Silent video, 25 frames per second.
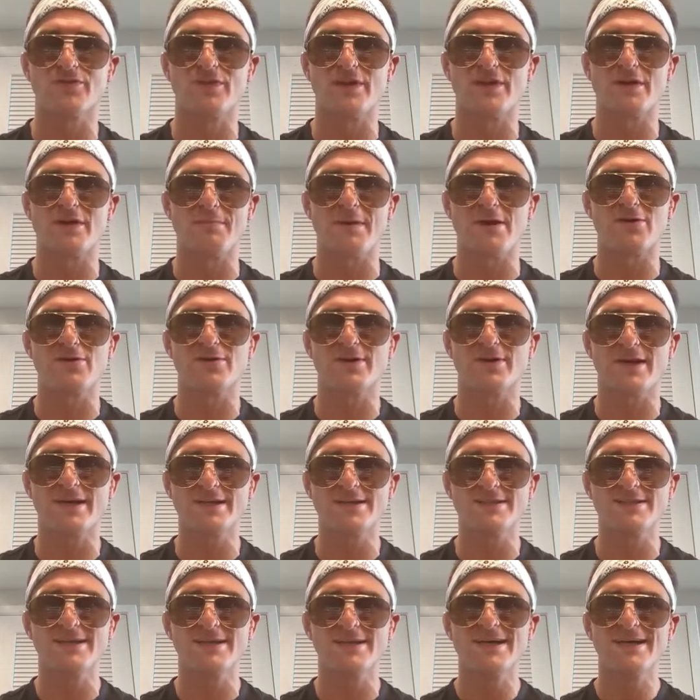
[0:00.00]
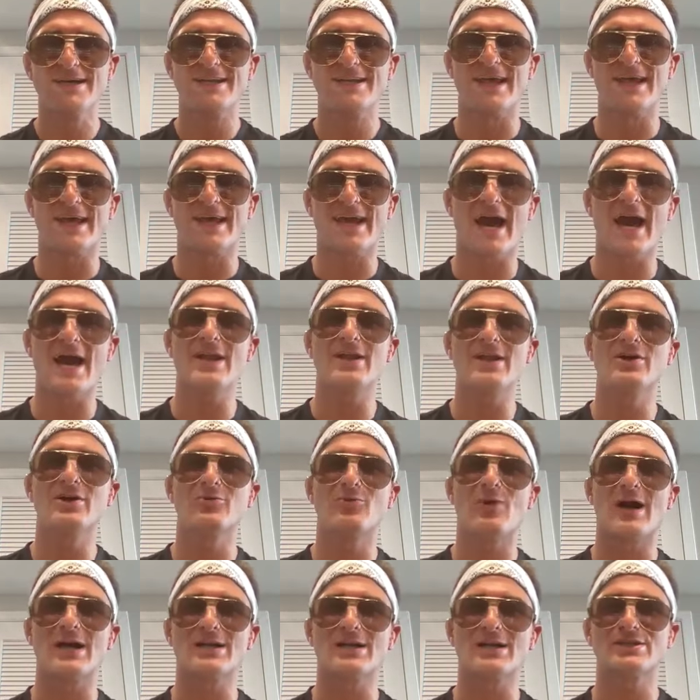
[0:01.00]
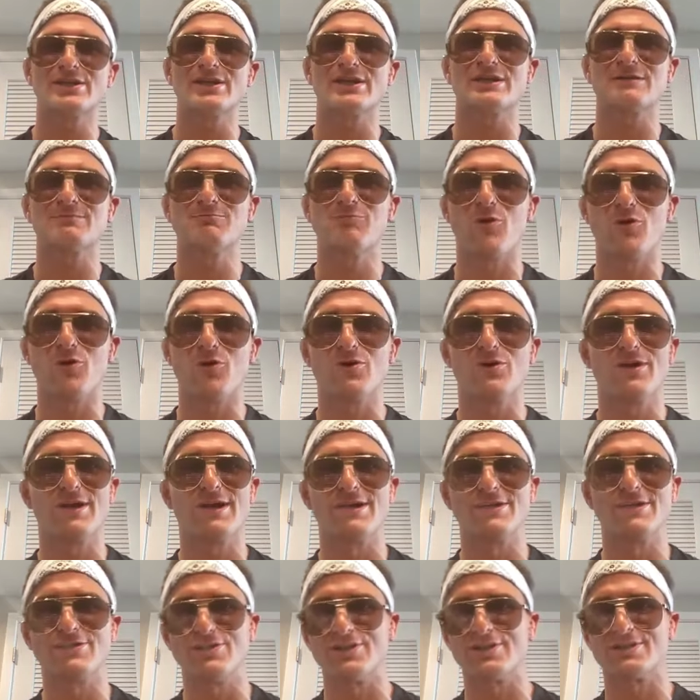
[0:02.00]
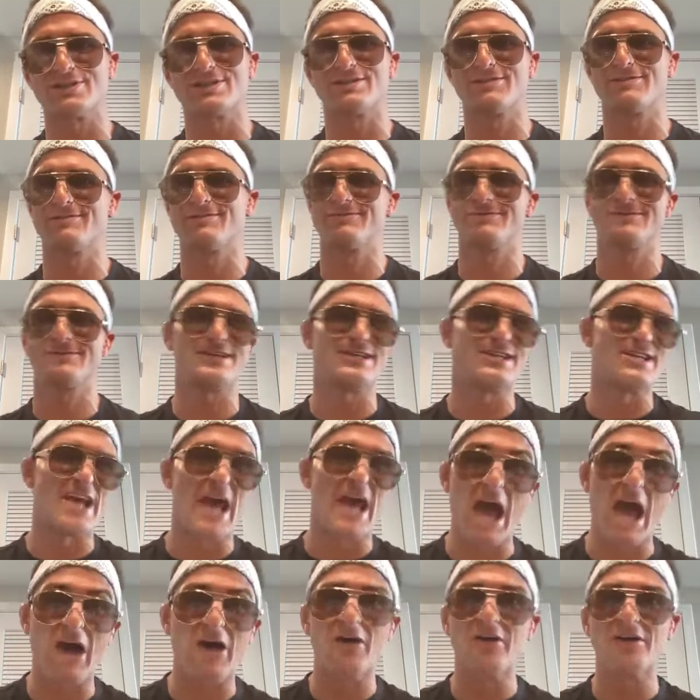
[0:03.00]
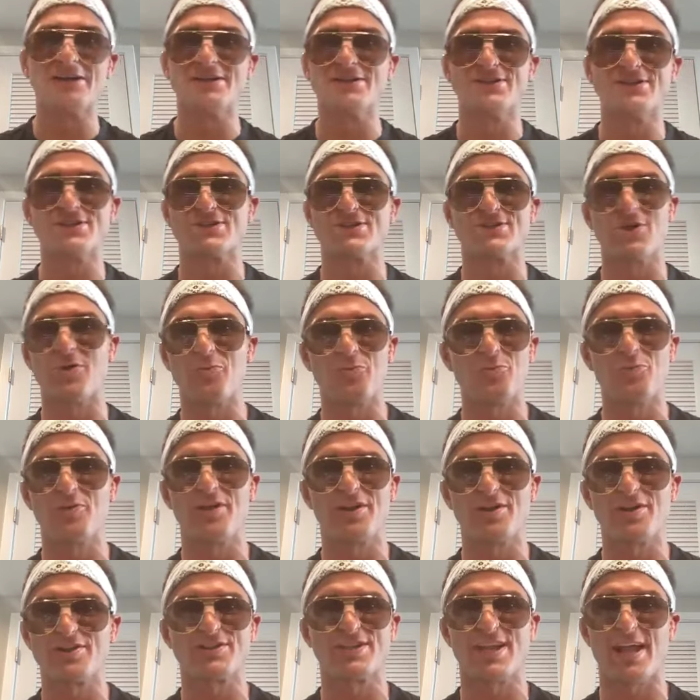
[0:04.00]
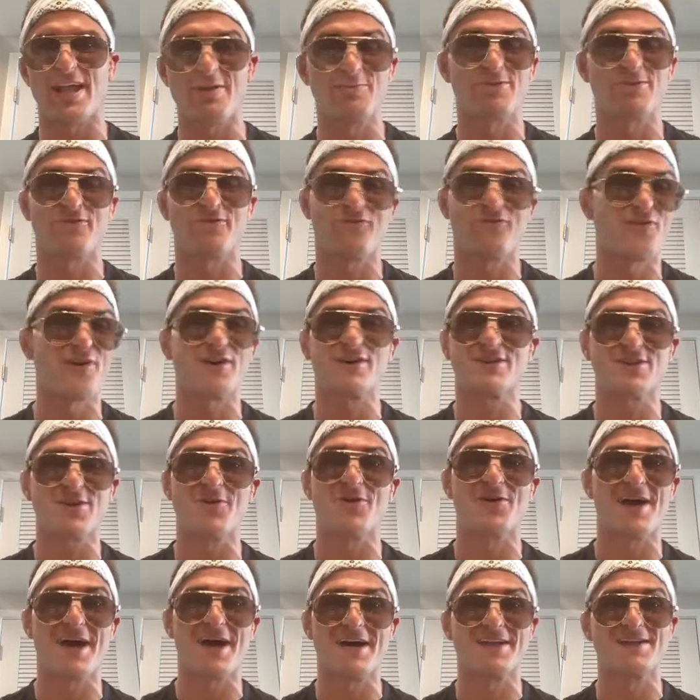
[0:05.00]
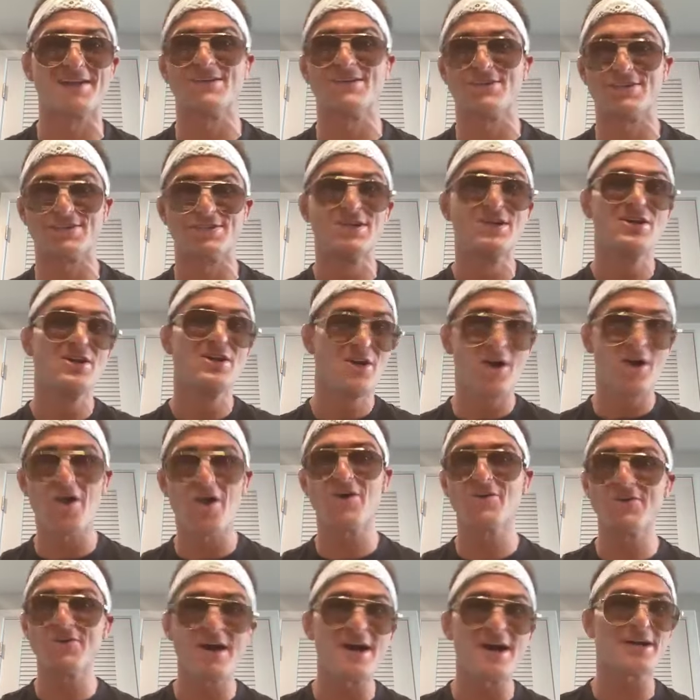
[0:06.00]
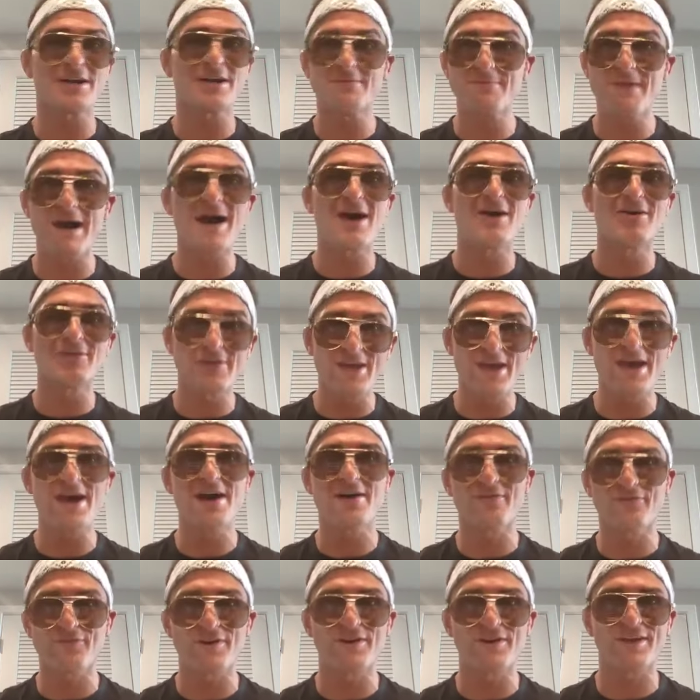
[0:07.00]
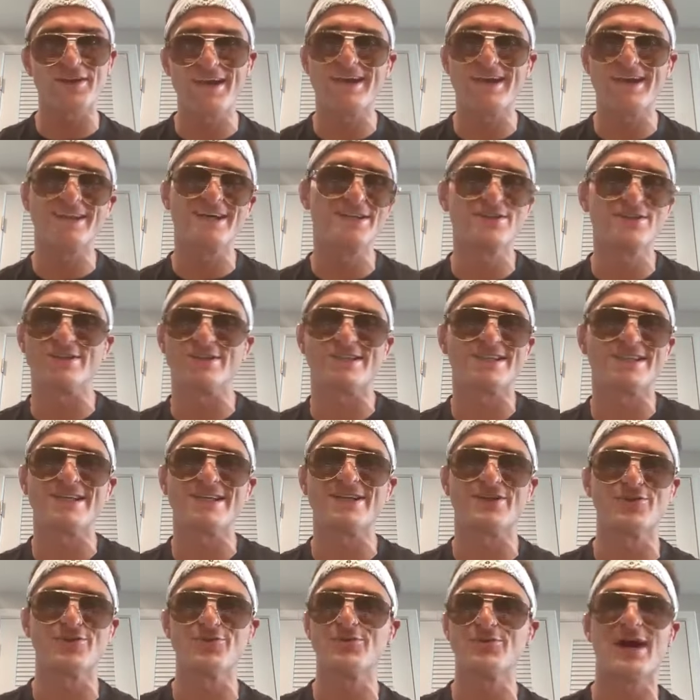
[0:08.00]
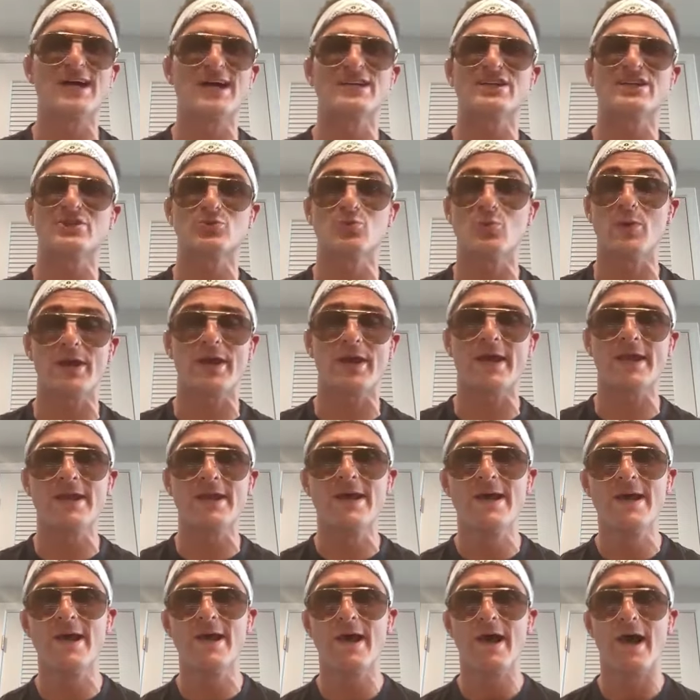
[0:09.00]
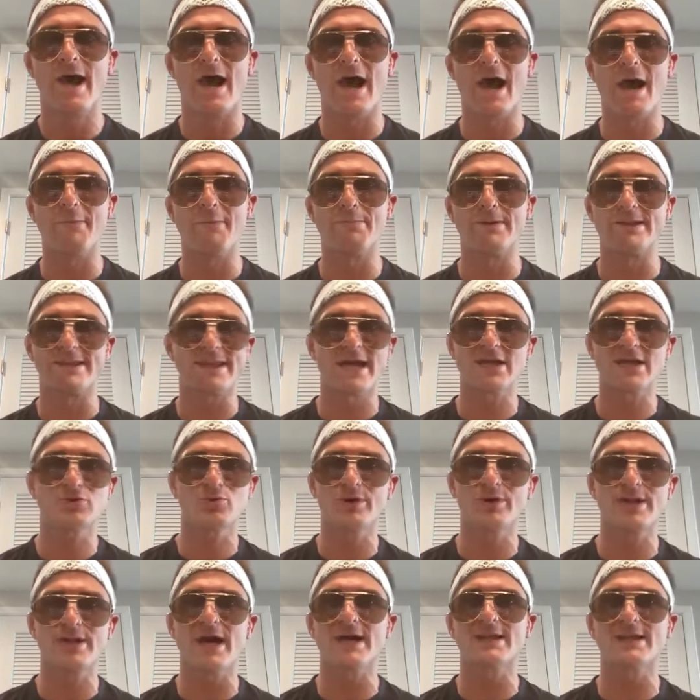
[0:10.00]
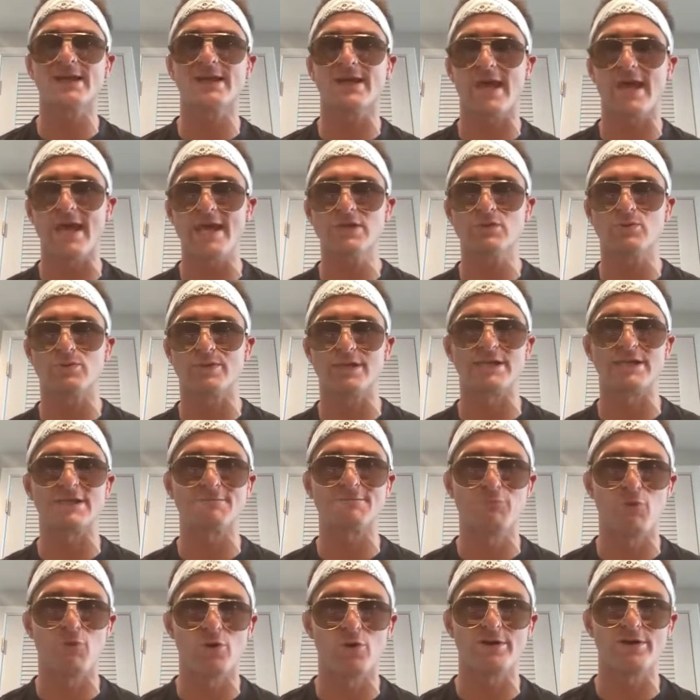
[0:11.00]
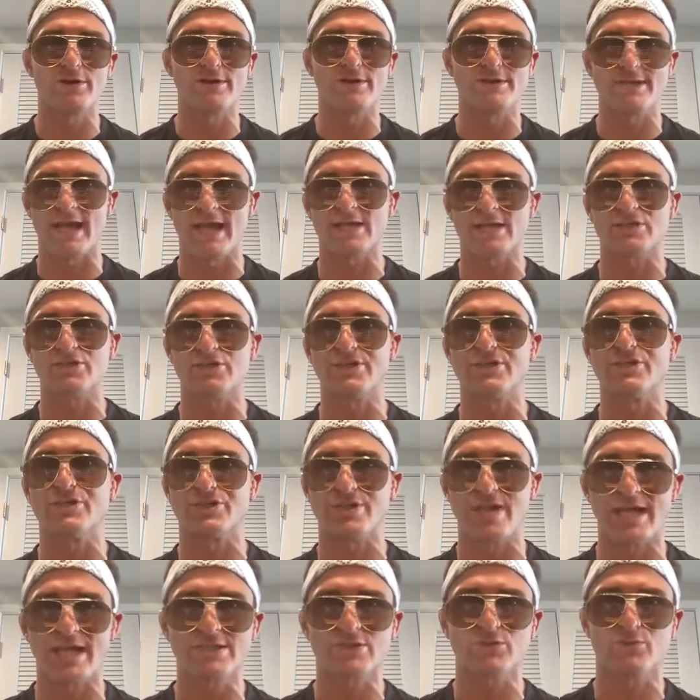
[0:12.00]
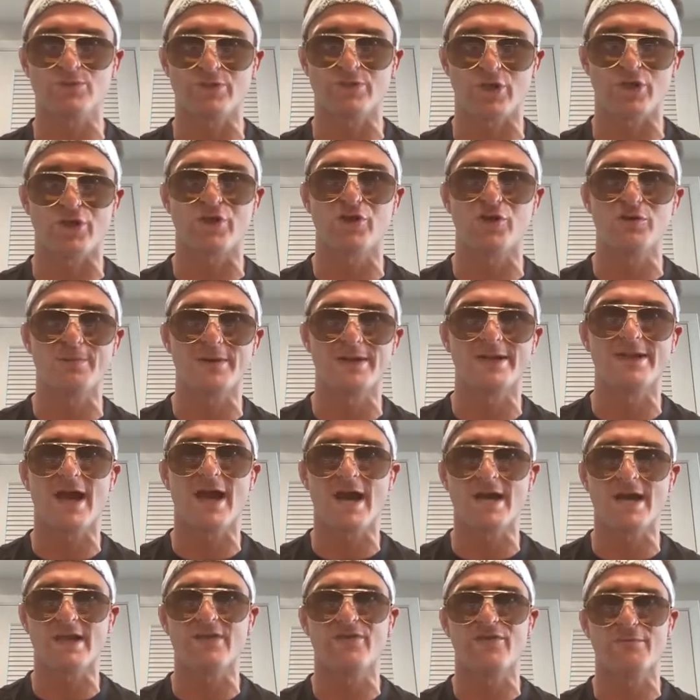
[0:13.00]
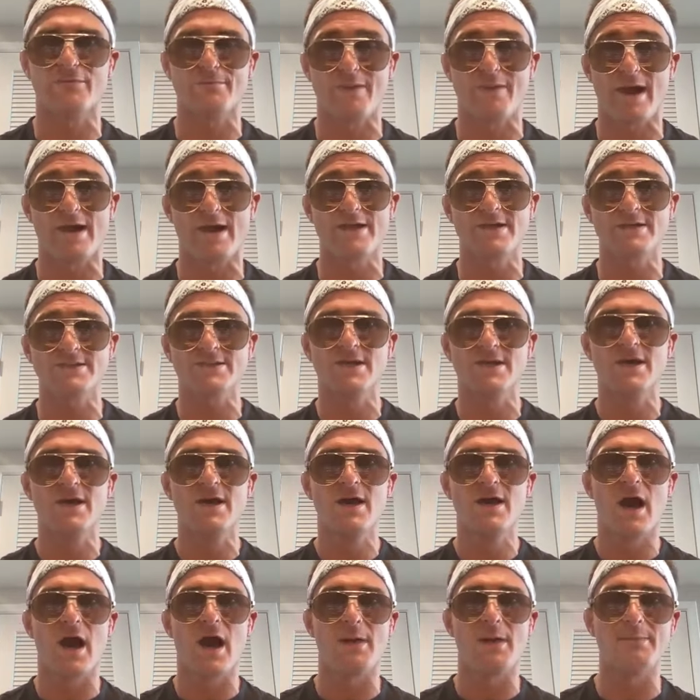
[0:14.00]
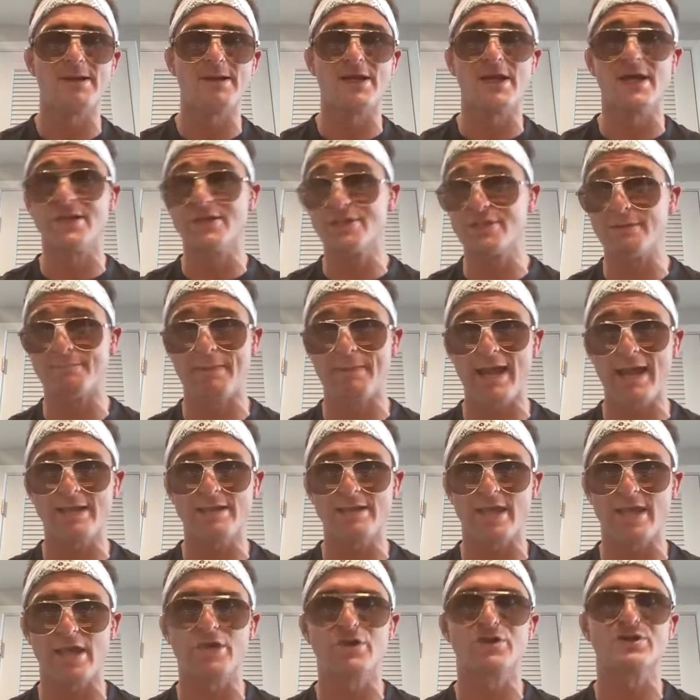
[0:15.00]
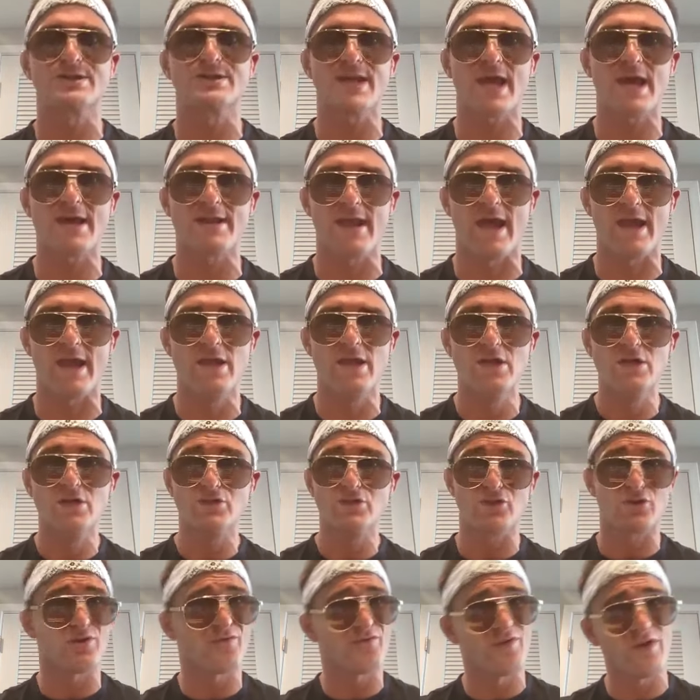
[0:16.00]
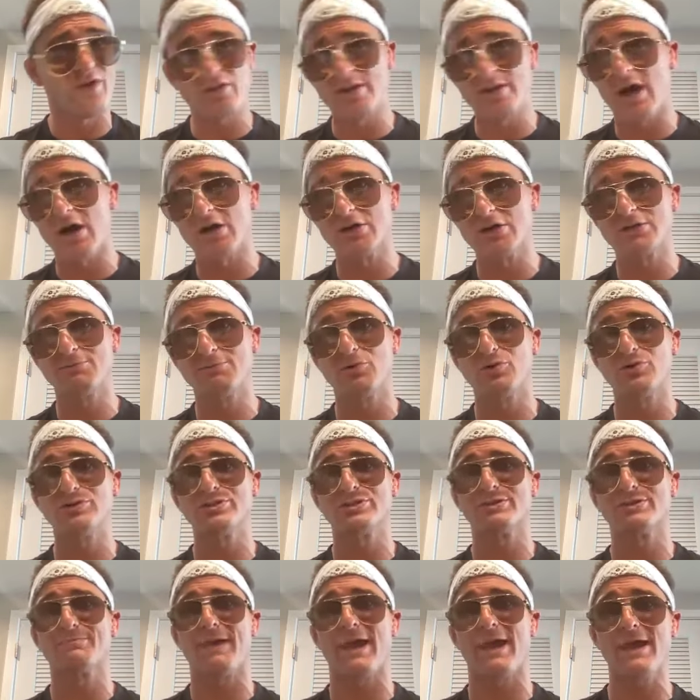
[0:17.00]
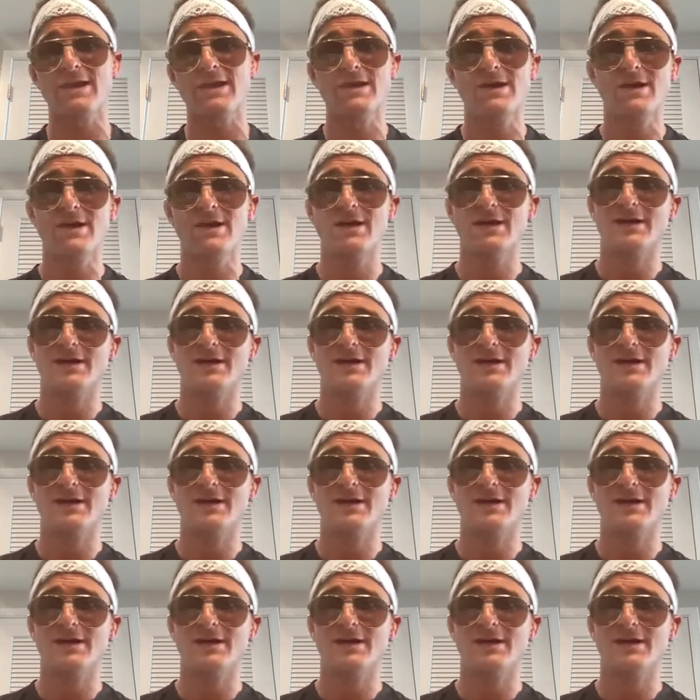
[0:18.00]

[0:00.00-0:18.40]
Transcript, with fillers: of the Americans. They kind of watch this sport and just yell and just don't really understand what the fuck's going on. They just, oh, knock them out. Yeah, fuck yeah. They just see two guys swinging. Uh, but that's really not the case with this sport. It's actually chess with our human God given bodies. Um, and in Japan, they understand that. So they're very knowledgeable in Japan.